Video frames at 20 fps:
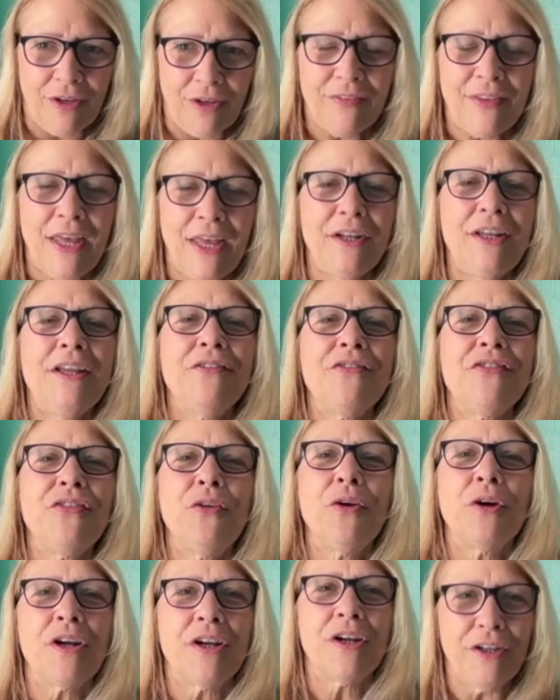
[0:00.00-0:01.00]
That is
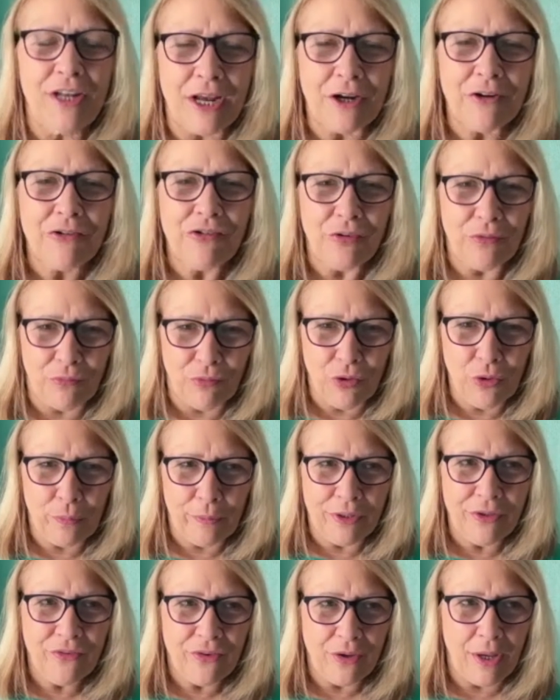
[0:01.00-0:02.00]
the connection room
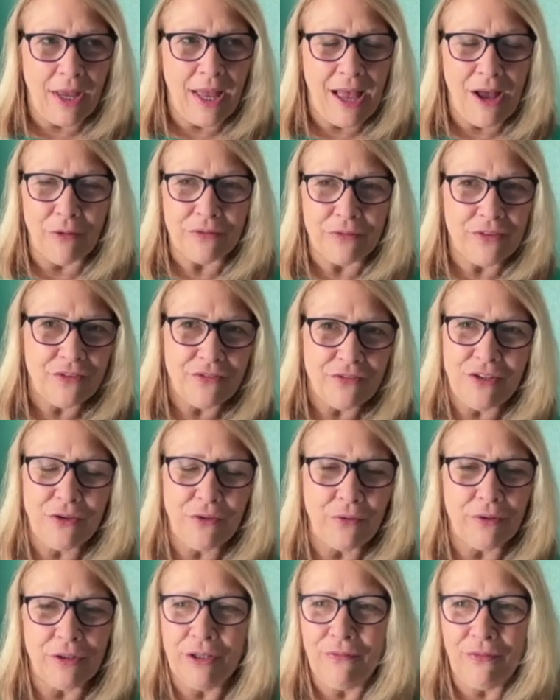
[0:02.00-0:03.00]
inside a house. It's
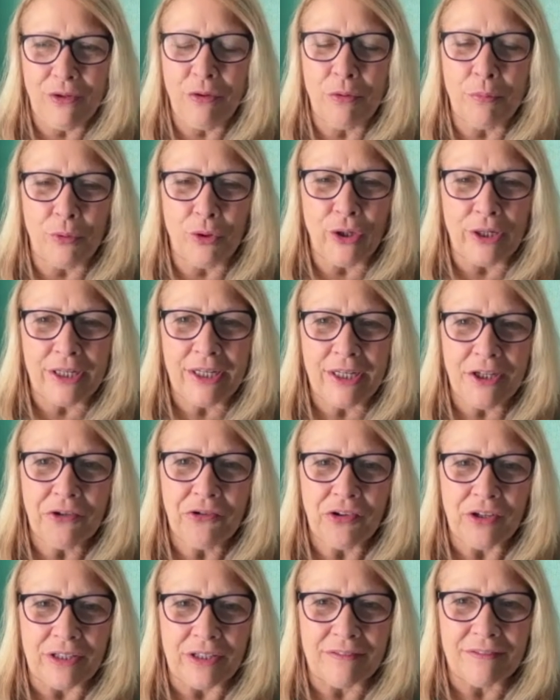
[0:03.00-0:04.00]
either a living room or a
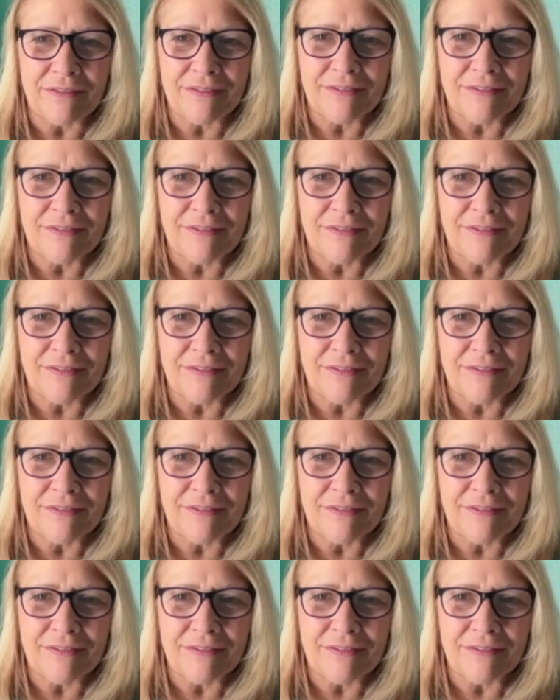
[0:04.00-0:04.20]
kitchen.